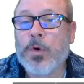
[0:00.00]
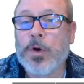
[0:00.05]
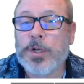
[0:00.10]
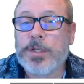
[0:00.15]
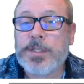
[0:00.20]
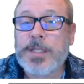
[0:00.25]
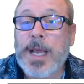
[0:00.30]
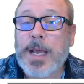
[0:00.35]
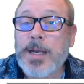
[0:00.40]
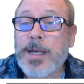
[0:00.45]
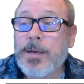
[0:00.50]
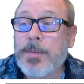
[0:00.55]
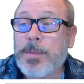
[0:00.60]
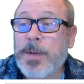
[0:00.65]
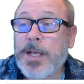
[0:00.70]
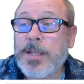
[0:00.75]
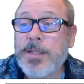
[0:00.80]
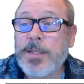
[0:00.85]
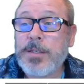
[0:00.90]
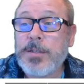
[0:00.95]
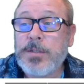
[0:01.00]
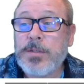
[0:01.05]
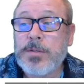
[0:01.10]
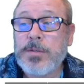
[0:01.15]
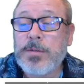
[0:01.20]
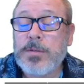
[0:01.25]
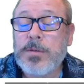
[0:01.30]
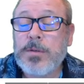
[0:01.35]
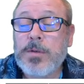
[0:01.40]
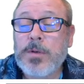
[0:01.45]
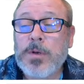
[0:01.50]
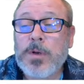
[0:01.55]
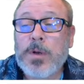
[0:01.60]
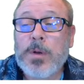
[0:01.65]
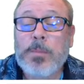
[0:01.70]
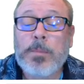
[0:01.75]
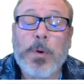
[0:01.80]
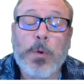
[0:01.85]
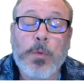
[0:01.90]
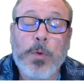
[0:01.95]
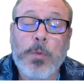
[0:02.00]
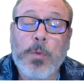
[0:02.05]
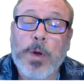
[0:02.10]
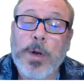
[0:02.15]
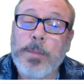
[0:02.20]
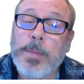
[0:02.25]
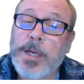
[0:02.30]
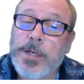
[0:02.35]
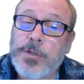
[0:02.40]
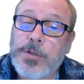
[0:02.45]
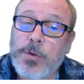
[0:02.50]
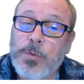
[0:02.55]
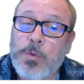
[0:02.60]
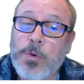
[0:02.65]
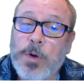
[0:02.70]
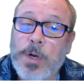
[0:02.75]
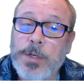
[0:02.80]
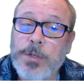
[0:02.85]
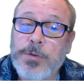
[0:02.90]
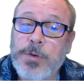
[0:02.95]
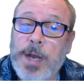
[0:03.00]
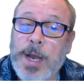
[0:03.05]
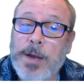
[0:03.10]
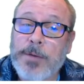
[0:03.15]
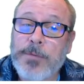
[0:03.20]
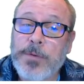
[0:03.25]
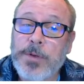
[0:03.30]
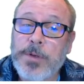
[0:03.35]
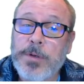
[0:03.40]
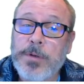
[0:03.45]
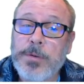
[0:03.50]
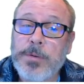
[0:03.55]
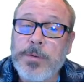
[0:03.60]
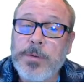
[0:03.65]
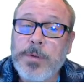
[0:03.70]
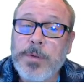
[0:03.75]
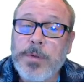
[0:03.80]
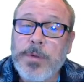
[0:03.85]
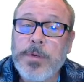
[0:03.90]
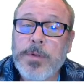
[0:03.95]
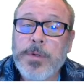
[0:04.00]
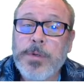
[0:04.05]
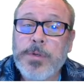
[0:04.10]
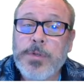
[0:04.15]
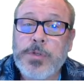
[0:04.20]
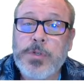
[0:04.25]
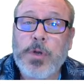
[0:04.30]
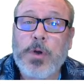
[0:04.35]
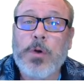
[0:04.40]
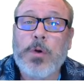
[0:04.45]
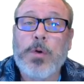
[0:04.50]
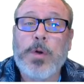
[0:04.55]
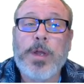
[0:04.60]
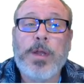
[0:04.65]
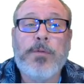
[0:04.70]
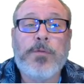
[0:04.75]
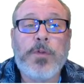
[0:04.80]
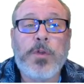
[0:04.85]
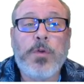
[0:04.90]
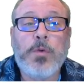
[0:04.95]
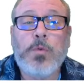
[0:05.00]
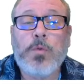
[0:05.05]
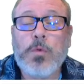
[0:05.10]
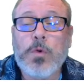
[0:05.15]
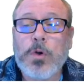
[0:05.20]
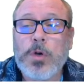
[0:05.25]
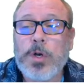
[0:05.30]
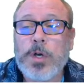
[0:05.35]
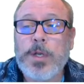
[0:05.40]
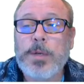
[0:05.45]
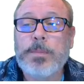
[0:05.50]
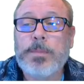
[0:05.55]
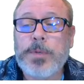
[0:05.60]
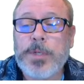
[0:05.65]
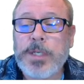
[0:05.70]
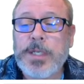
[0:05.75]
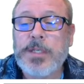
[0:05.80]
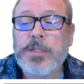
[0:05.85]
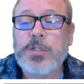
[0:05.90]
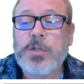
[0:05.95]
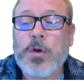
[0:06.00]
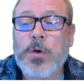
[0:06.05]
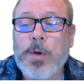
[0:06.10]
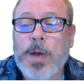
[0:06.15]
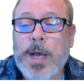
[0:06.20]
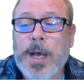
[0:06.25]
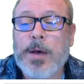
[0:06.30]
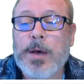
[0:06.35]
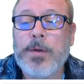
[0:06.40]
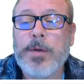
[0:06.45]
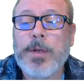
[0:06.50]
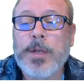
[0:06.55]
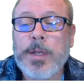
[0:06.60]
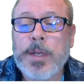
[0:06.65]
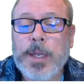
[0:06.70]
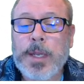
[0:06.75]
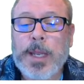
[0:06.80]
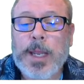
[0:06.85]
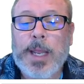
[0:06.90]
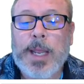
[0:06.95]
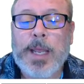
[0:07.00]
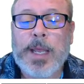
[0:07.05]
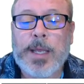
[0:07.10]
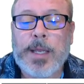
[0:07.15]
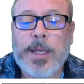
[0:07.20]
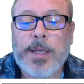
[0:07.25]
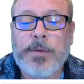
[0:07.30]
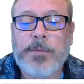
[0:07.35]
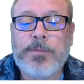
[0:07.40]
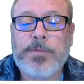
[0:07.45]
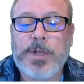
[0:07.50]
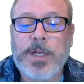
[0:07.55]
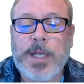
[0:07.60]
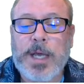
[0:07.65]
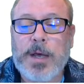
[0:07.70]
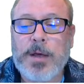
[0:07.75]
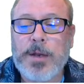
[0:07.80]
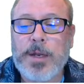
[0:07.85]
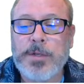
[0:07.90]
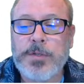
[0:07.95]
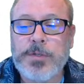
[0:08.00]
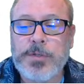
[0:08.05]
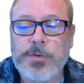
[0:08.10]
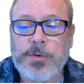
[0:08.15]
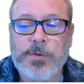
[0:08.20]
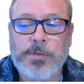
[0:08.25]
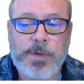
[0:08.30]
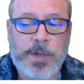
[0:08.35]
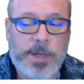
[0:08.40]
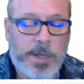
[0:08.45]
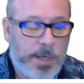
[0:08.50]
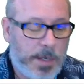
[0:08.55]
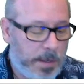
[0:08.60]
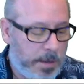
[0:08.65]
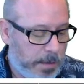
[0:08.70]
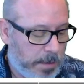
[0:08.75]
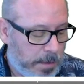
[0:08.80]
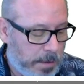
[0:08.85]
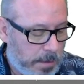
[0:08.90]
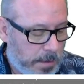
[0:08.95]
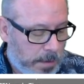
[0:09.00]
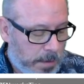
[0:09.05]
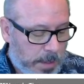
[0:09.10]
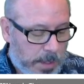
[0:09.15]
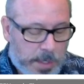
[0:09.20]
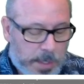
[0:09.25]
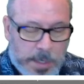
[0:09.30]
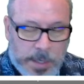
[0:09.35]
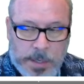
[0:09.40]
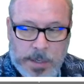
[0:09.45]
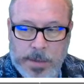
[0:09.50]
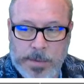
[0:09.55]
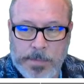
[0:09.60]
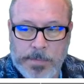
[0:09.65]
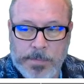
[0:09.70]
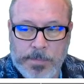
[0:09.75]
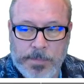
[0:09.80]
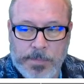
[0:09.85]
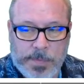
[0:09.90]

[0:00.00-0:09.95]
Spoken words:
excited about this, but we want to make sure we're on track for you. So if you would, please go out and fill out a survey. I'm